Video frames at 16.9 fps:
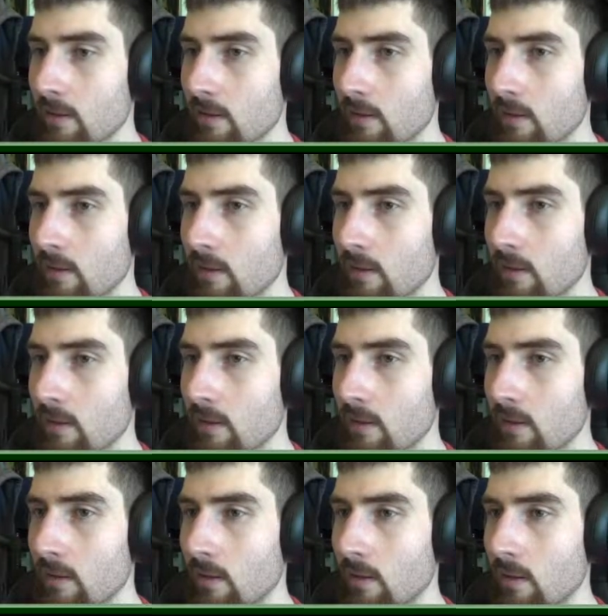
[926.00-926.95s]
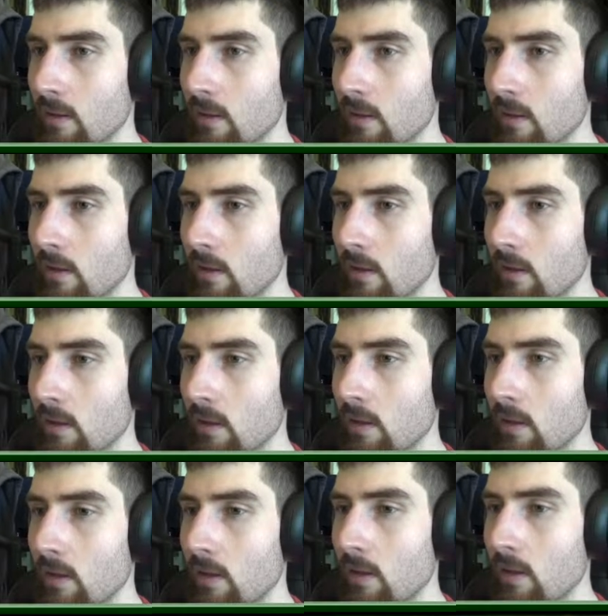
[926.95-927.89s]

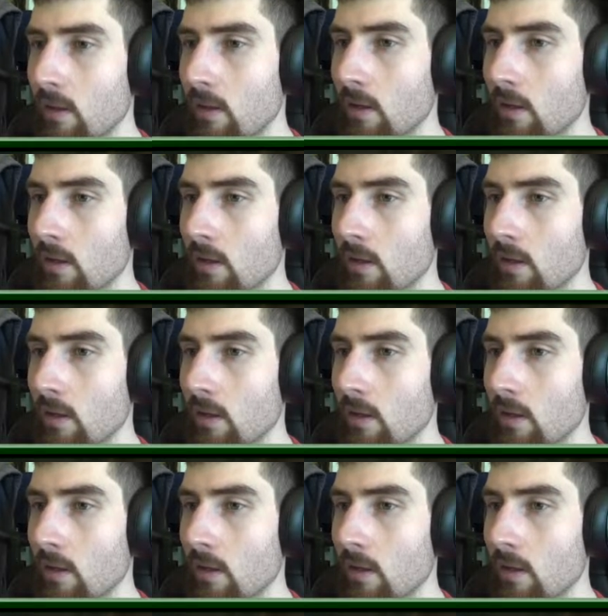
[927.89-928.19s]
Nobody speaks.